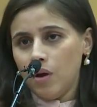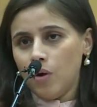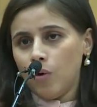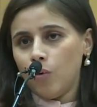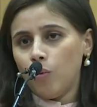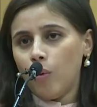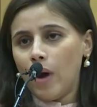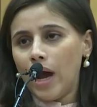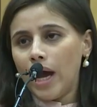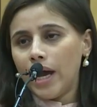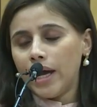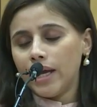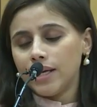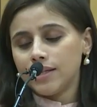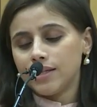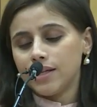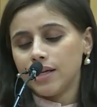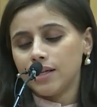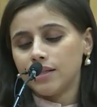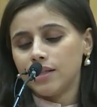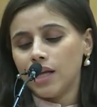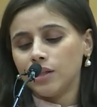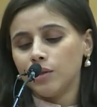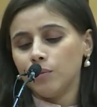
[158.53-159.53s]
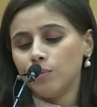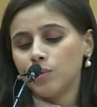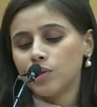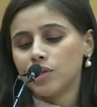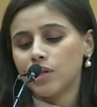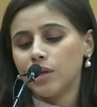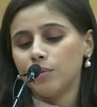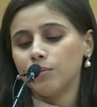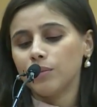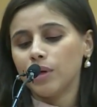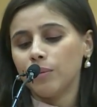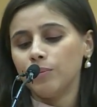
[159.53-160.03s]
Why is it that the
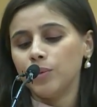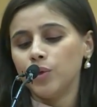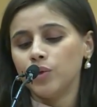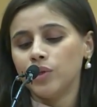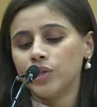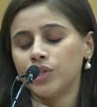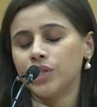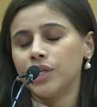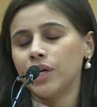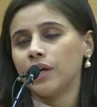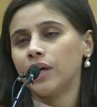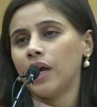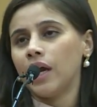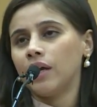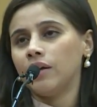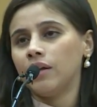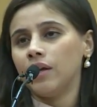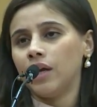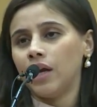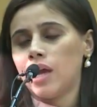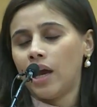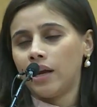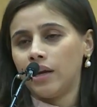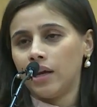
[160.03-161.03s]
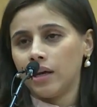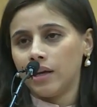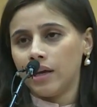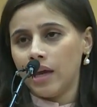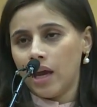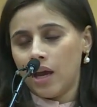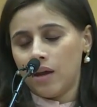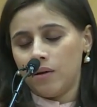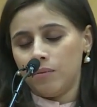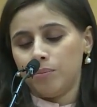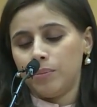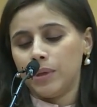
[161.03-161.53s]
Muslim community again and
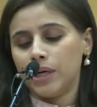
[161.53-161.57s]
again,